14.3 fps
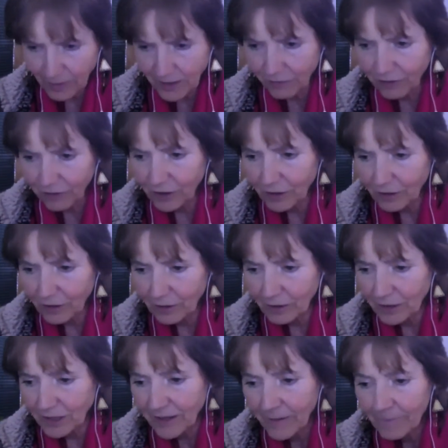the
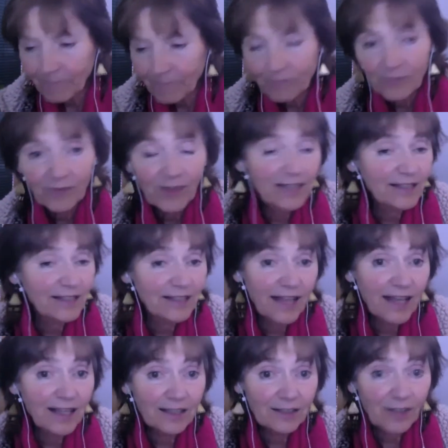flus. They say
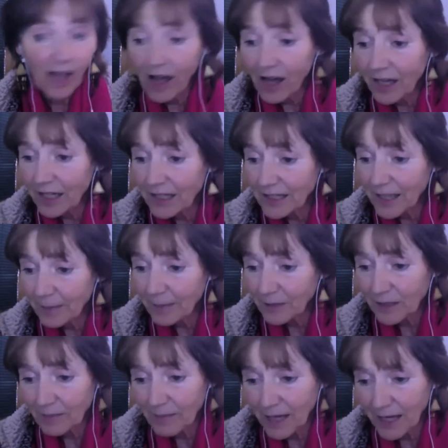a lot is up to
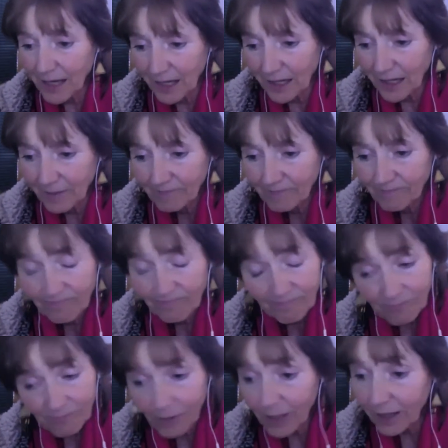me.
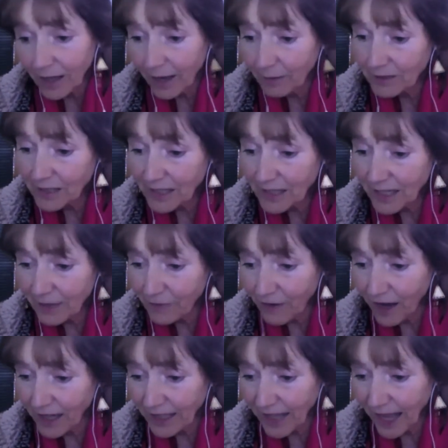Well, I will see if
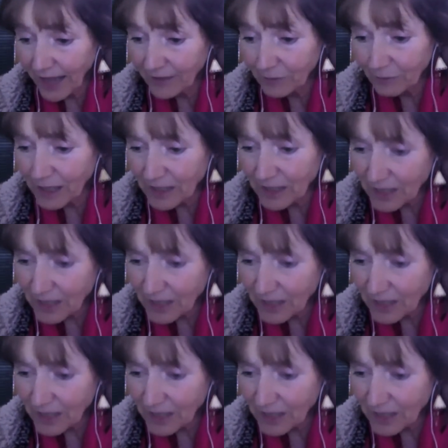I can't reach